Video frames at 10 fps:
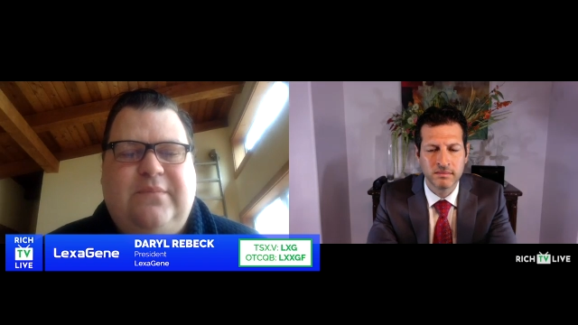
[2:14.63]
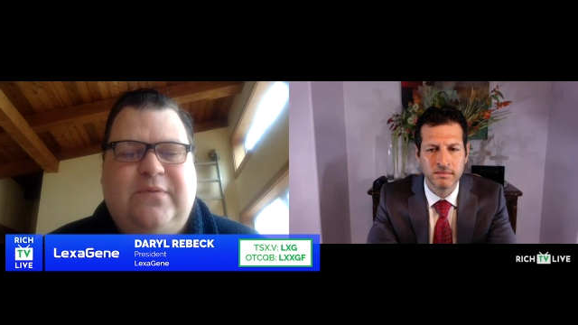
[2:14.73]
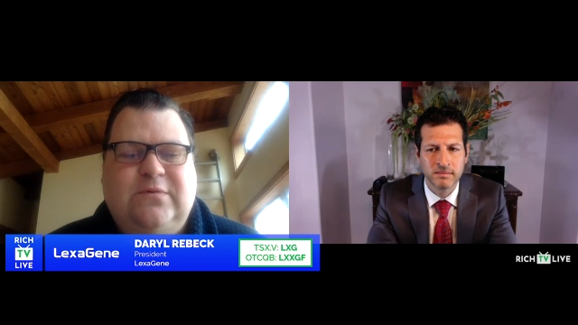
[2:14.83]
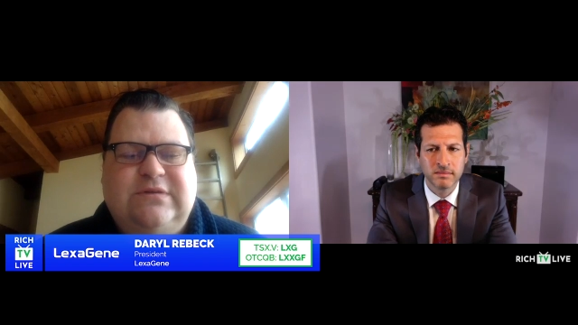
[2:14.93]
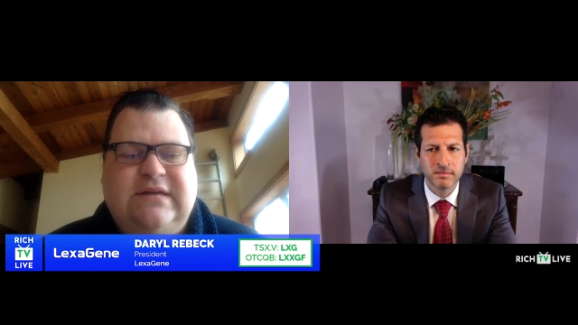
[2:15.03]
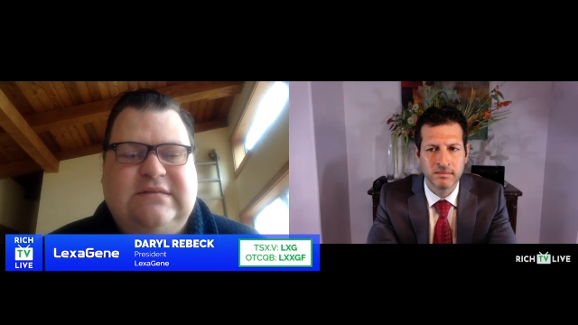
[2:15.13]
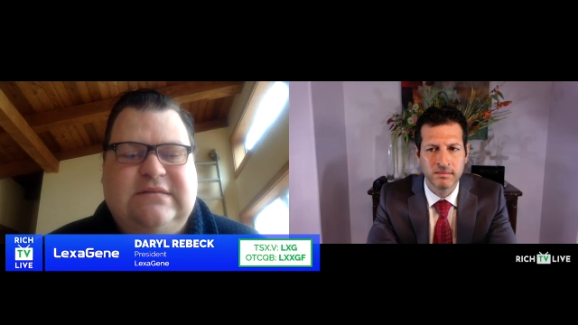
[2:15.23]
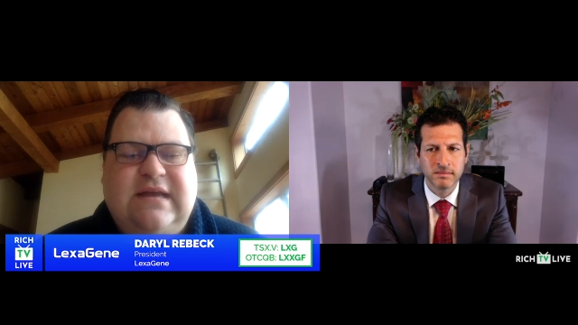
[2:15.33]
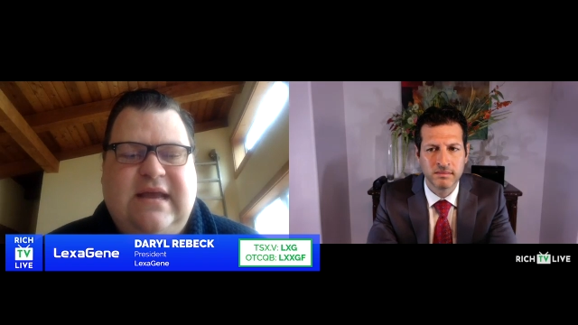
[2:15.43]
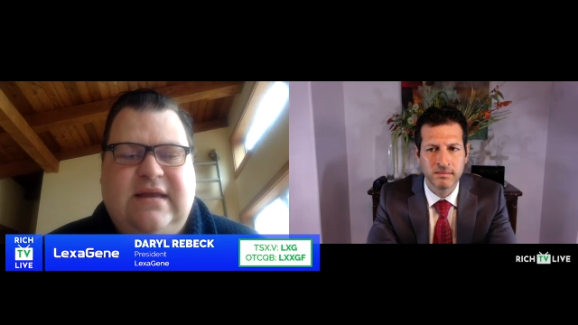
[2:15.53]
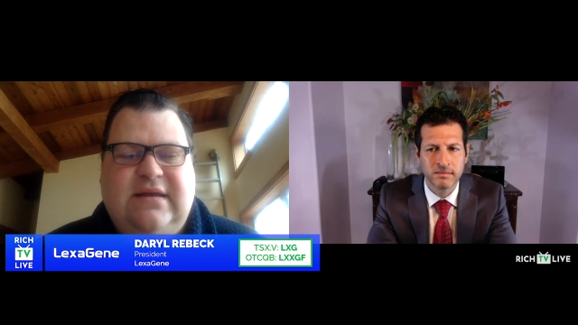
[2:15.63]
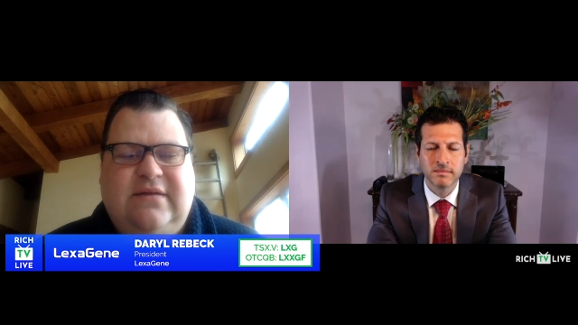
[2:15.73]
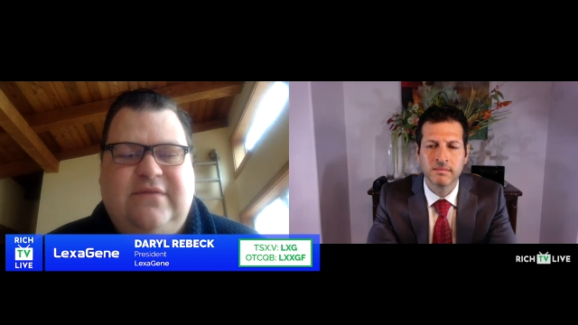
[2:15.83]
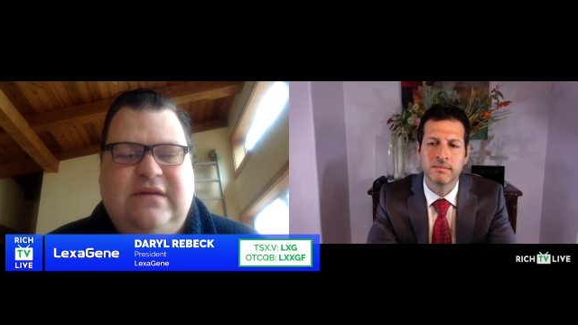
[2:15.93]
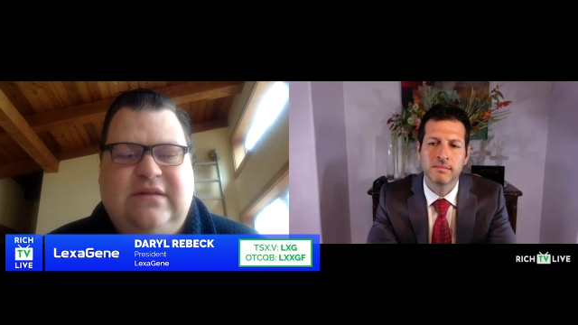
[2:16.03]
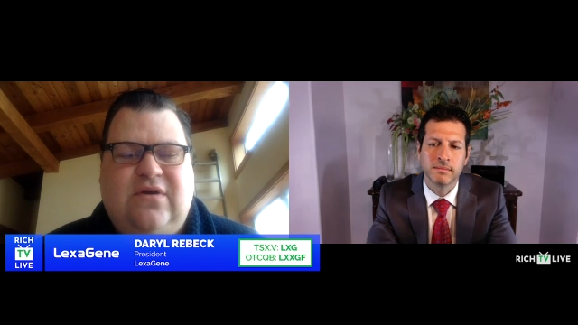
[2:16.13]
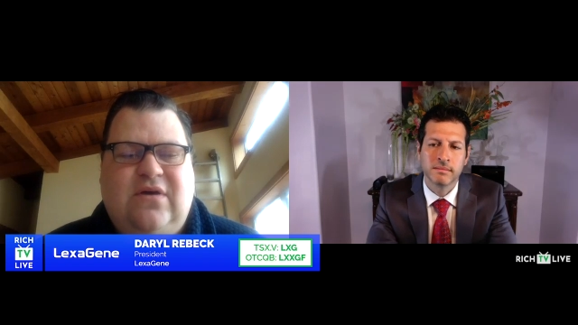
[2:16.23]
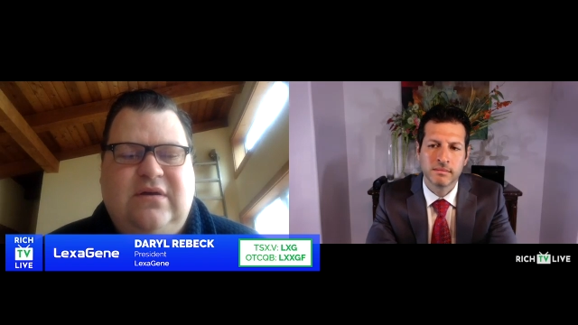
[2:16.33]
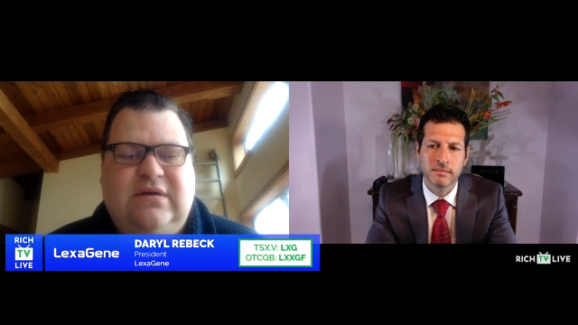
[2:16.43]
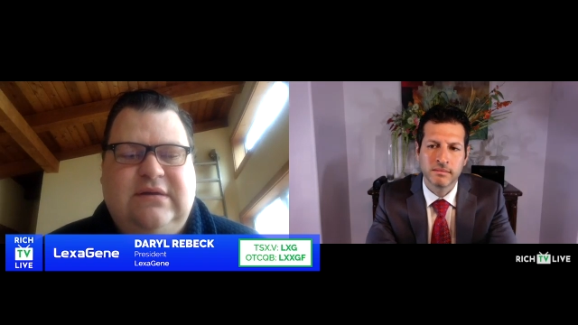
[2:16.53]
Speaker 1: process and a very
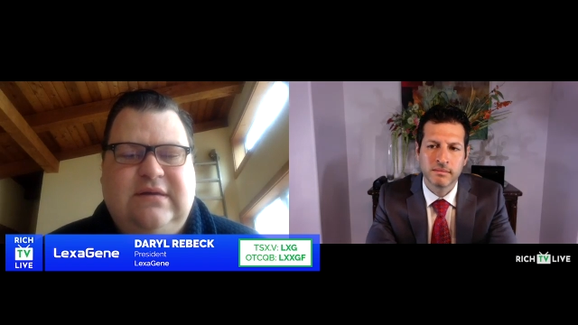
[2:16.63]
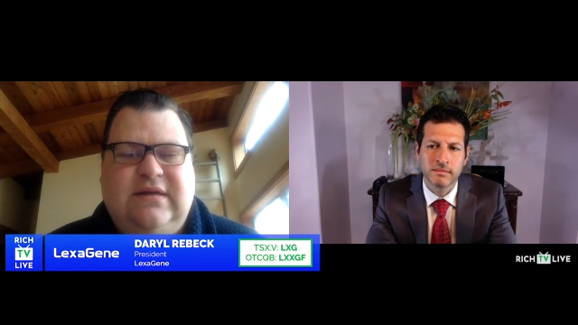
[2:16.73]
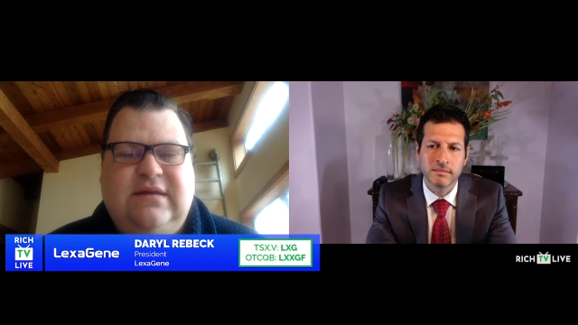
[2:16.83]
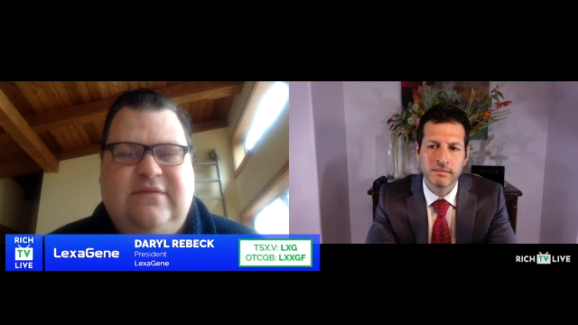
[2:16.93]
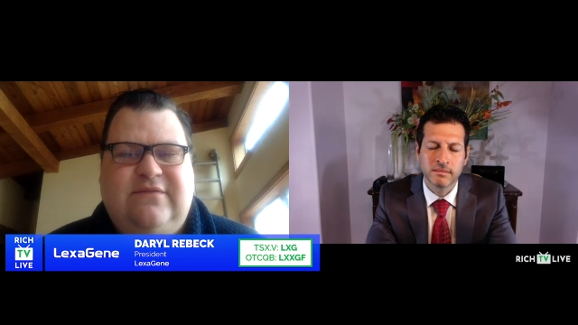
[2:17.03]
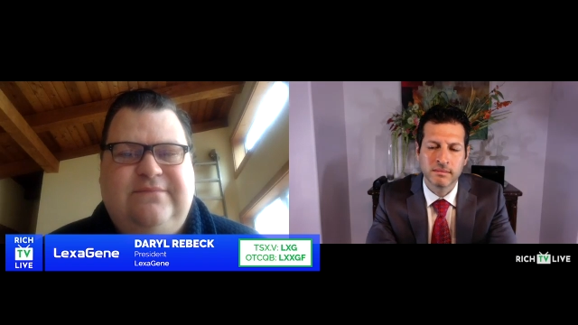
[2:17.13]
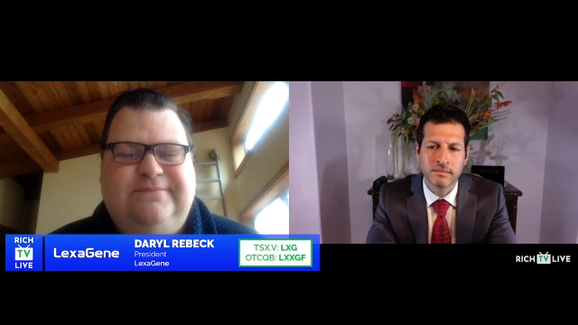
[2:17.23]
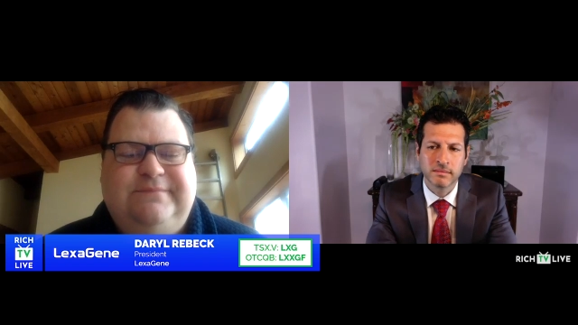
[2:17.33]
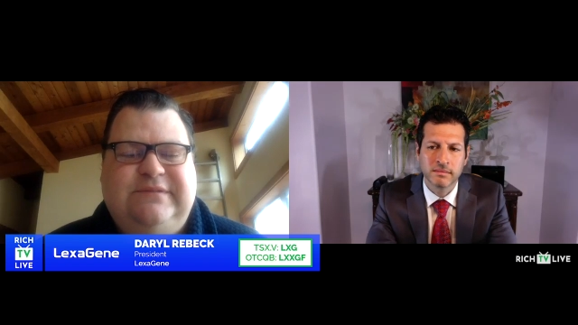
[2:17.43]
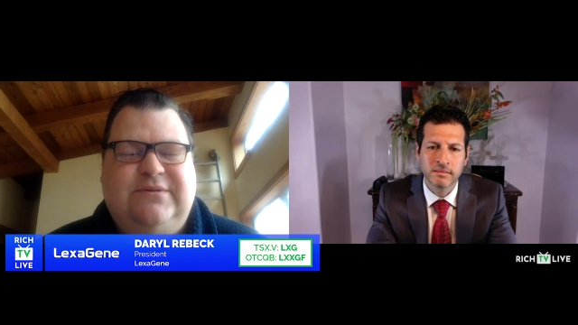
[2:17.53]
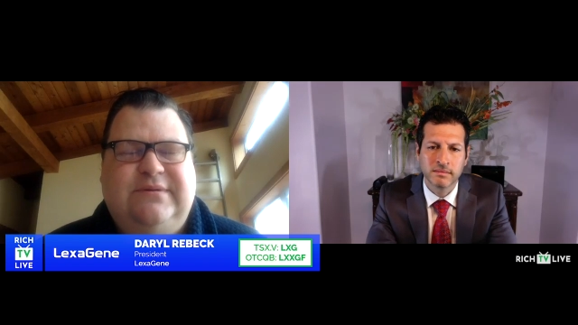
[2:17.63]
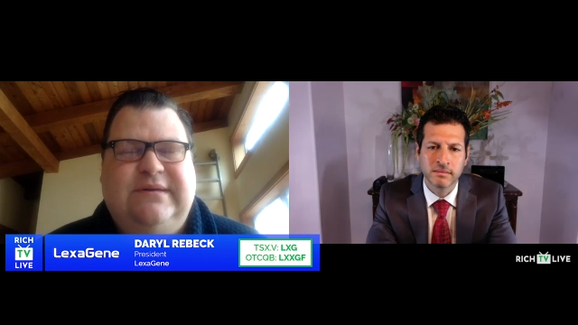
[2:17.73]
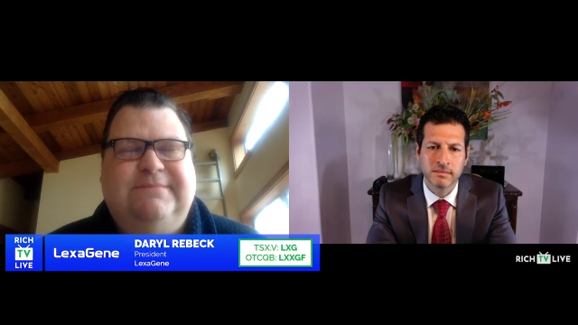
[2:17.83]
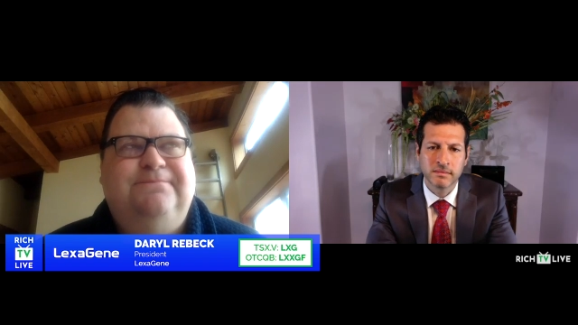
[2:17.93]
long and, you know, um,